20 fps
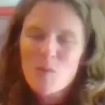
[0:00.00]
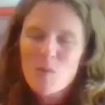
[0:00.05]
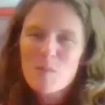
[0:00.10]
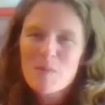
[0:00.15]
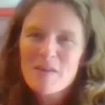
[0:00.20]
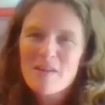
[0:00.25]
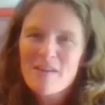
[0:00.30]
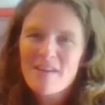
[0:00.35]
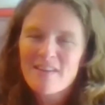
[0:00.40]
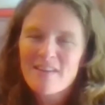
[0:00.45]
would
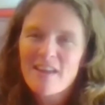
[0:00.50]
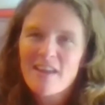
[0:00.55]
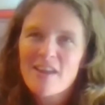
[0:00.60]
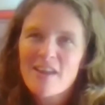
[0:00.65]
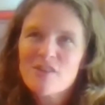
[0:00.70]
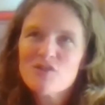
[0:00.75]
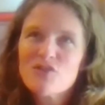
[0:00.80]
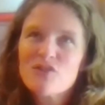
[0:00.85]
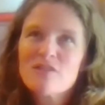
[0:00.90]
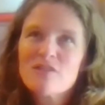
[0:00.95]
be an
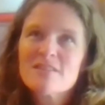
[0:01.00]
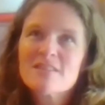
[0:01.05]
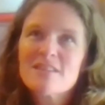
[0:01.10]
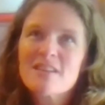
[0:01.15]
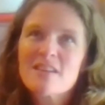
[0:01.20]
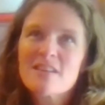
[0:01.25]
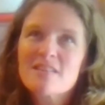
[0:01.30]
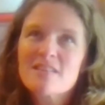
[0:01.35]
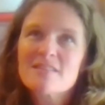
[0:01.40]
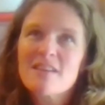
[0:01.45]

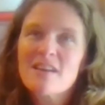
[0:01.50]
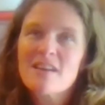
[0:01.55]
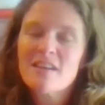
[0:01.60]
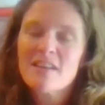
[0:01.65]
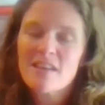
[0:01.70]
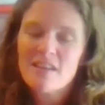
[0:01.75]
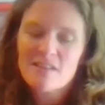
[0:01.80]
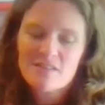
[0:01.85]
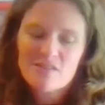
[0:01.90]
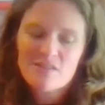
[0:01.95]
interesting
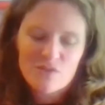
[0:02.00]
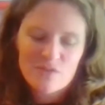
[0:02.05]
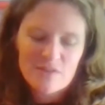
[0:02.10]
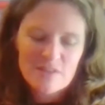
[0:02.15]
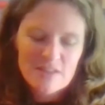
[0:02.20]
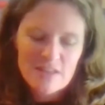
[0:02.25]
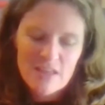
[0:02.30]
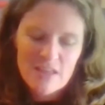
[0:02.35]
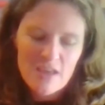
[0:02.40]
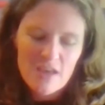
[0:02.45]
study to
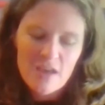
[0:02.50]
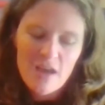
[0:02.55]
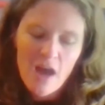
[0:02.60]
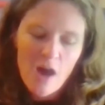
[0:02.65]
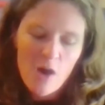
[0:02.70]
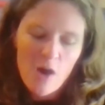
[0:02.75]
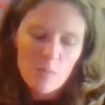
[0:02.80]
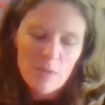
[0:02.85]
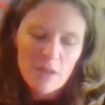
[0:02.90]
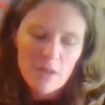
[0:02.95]
see
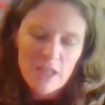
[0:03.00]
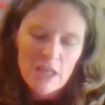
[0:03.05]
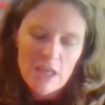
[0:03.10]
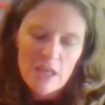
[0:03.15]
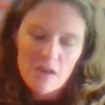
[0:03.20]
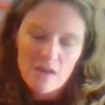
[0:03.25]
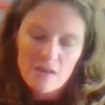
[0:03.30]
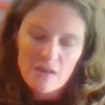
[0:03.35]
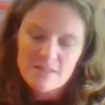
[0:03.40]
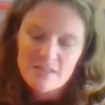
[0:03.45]
how
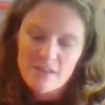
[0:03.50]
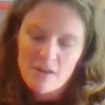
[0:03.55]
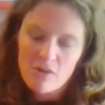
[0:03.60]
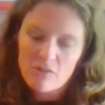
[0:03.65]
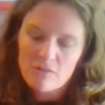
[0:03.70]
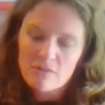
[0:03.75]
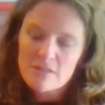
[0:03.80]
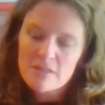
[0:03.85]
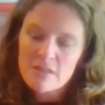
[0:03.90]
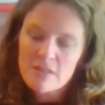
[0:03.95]
many
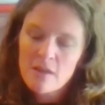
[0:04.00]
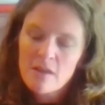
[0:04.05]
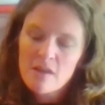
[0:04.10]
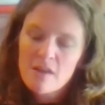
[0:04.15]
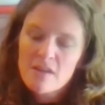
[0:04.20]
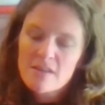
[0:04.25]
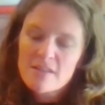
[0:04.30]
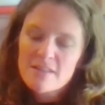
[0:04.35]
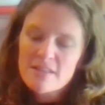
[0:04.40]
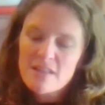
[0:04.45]
adult
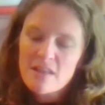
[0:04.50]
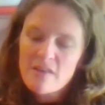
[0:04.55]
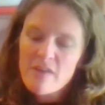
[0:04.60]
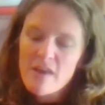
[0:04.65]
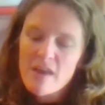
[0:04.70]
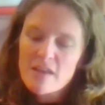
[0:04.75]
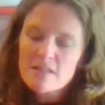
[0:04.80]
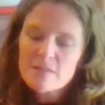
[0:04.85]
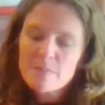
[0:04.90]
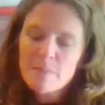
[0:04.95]

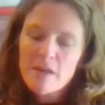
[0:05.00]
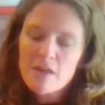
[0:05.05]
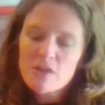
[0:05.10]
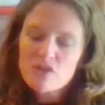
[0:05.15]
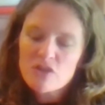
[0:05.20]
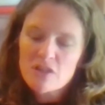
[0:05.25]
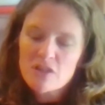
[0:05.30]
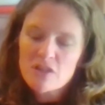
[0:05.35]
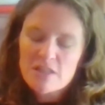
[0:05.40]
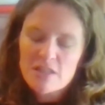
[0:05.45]
CVS
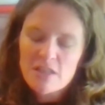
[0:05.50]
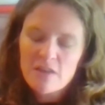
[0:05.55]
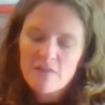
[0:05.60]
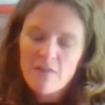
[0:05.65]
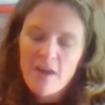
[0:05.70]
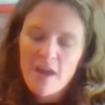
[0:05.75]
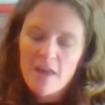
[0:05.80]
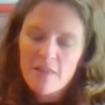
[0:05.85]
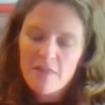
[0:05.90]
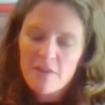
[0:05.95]
patients have
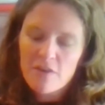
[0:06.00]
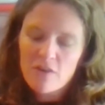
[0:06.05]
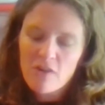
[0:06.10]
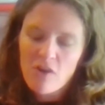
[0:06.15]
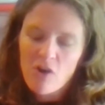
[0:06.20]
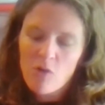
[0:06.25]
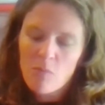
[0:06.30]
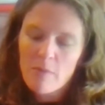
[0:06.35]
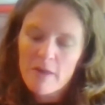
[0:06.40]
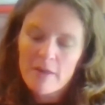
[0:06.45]
had their
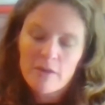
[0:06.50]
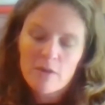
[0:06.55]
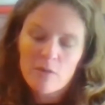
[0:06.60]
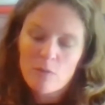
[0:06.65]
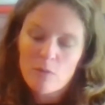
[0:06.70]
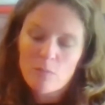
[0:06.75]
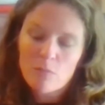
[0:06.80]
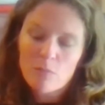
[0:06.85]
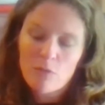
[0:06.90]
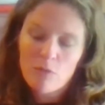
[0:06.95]
gallbladder
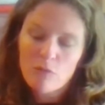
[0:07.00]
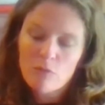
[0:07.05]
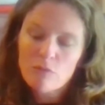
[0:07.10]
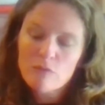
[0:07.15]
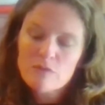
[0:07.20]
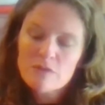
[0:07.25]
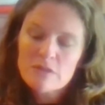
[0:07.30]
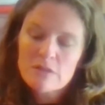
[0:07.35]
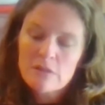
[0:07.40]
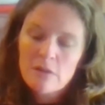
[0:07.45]

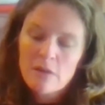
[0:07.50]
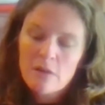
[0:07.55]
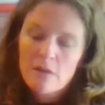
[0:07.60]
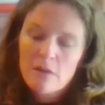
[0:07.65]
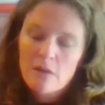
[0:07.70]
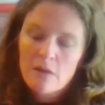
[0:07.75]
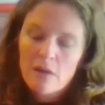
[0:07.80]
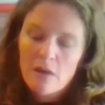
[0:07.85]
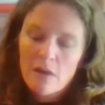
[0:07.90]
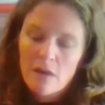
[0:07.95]
removed.
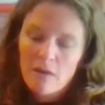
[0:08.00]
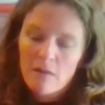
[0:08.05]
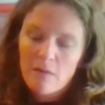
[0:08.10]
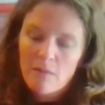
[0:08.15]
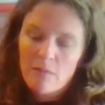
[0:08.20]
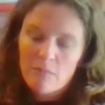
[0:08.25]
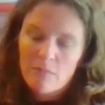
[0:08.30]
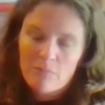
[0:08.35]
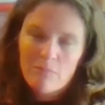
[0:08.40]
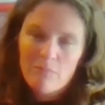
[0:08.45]

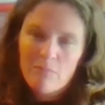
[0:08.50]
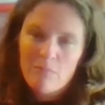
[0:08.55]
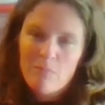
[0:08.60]
Based